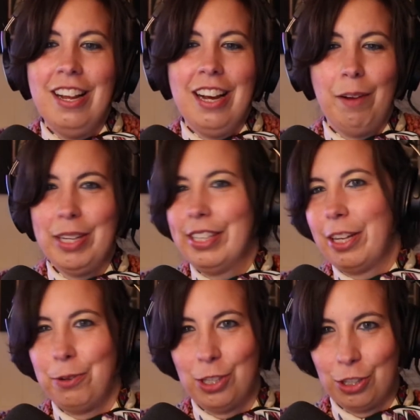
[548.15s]
I
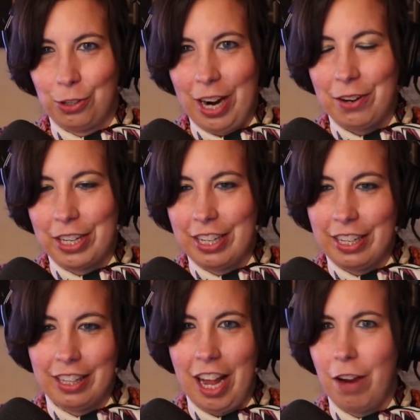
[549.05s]
basically was just grounded
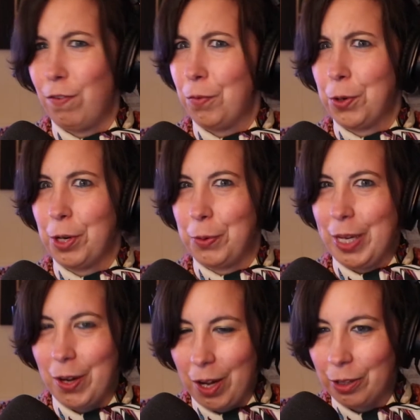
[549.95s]
in life, weren't we
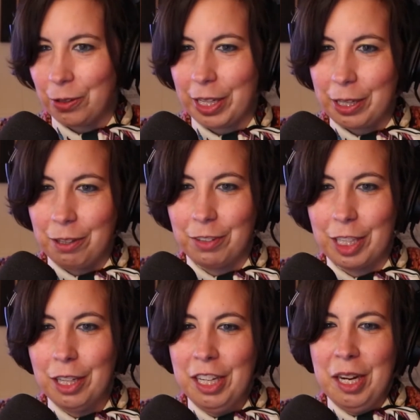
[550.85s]
all, during
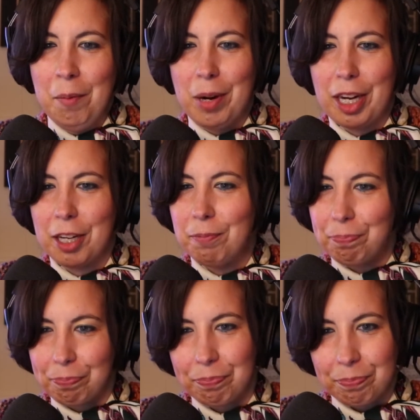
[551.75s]
COVID? But
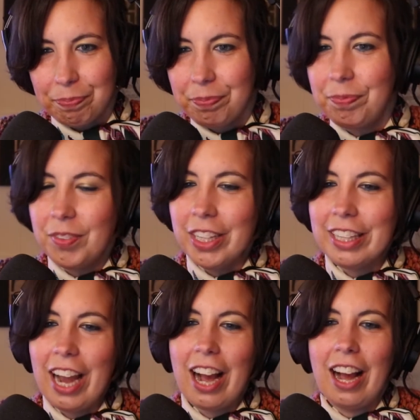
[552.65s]

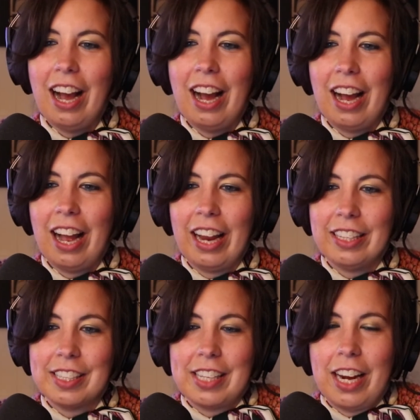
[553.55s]
yeah, I
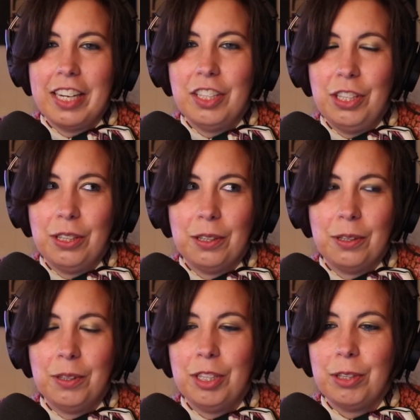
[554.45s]
decided
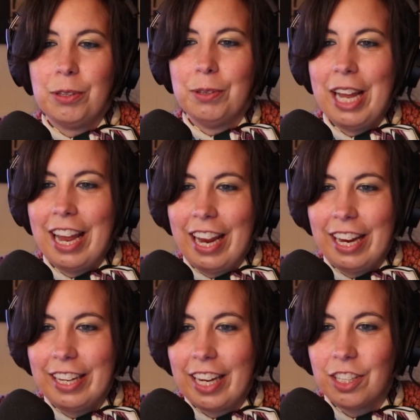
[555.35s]
to do a
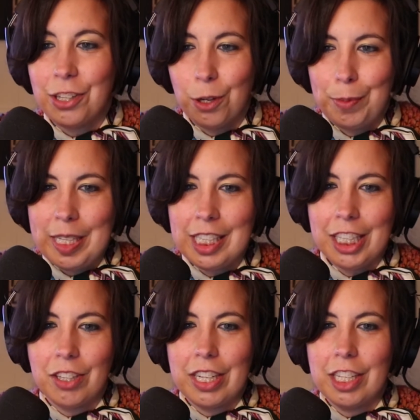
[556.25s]
get to know me
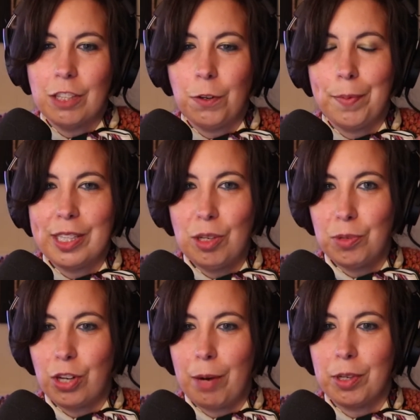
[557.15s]
series for my
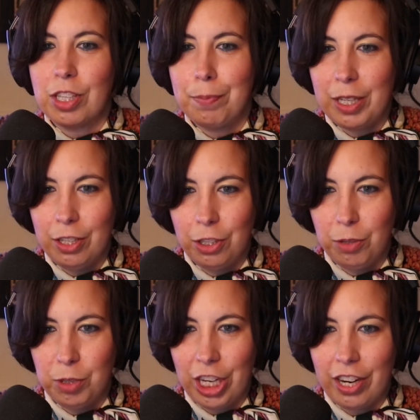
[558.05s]
subscribers on my
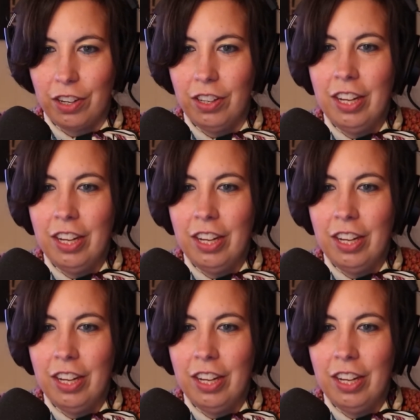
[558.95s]
YouTube channel.